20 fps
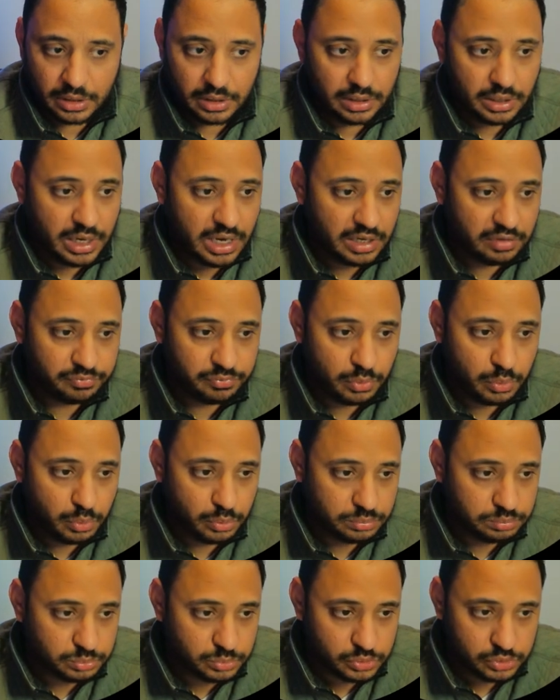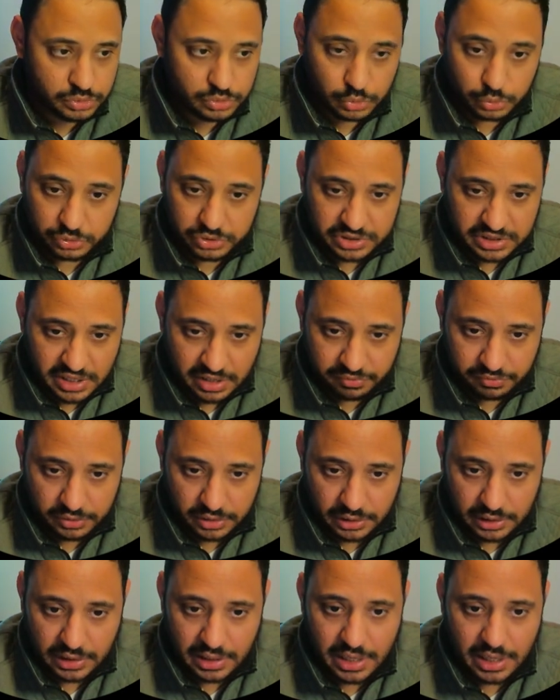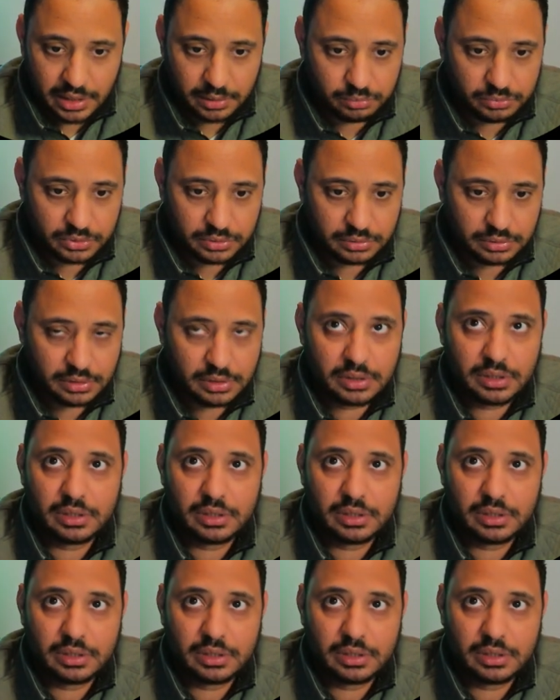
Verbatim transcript: uh, iPhone. So definitely I'm